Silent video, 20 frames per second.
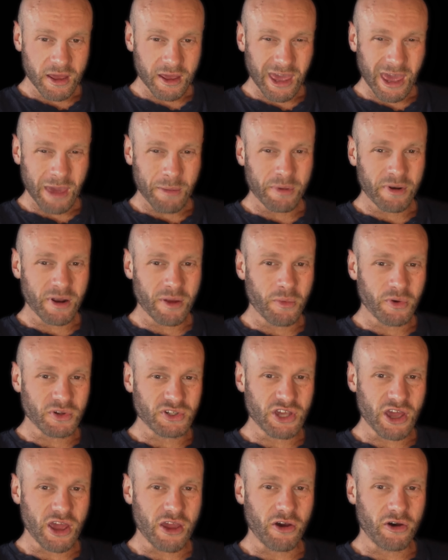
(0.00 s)
Keeping an eye on
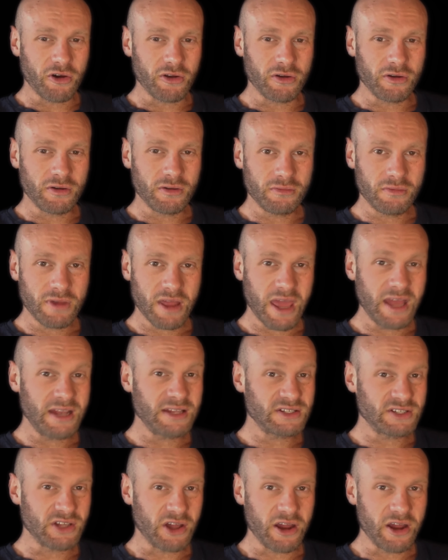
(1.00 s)
what's going on
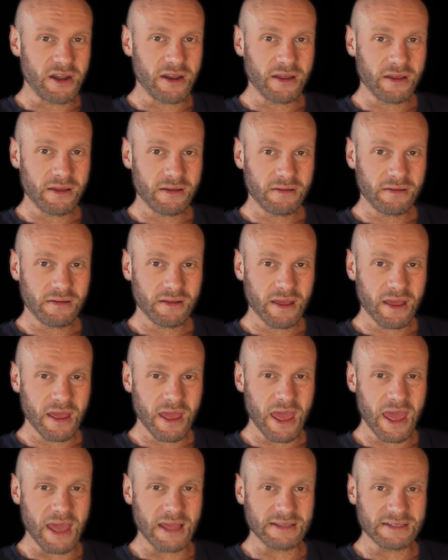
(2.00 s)
inside
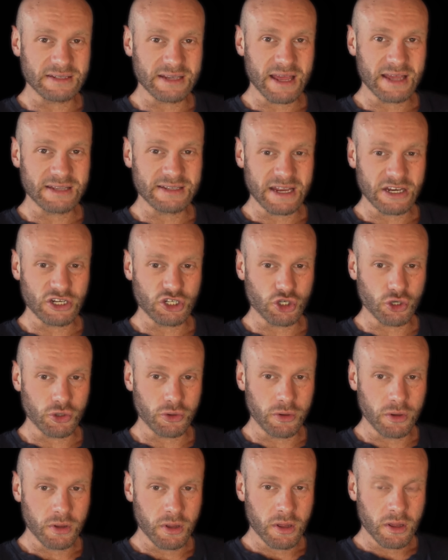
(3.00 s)
is
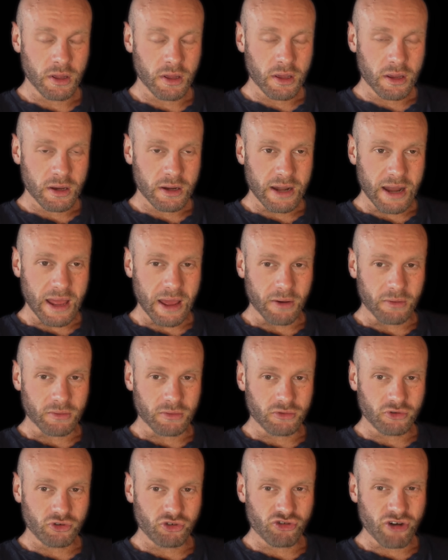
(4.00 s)
essential.
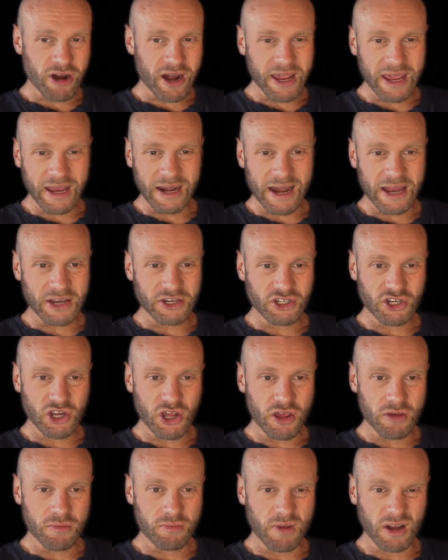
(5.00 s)
Now, tracking lets
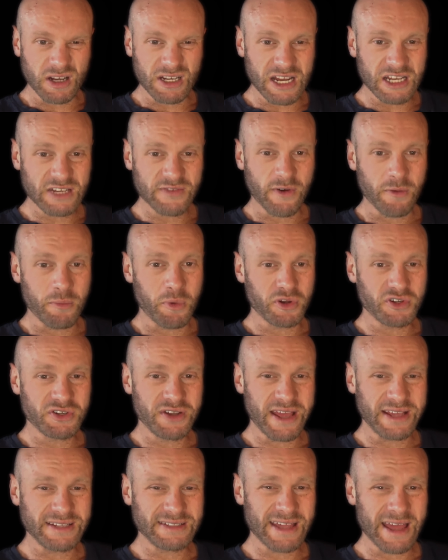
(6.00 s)
you identify
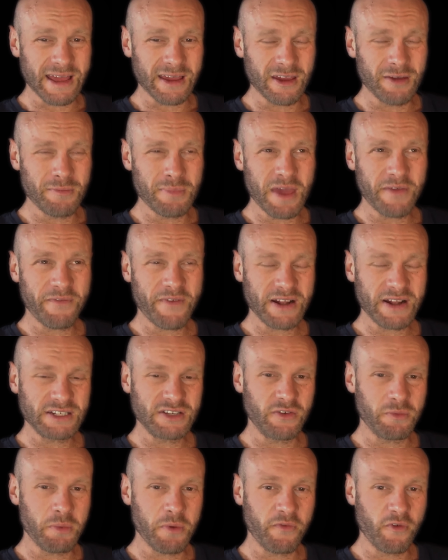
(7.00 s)
bottlenecks that could be
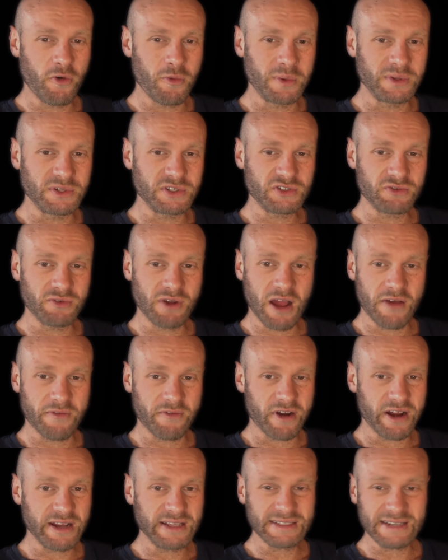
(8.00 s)
affecting your performance,
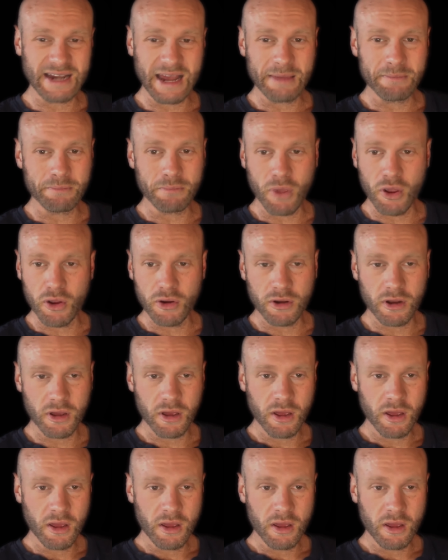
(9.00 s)
recovery, sleep, mood.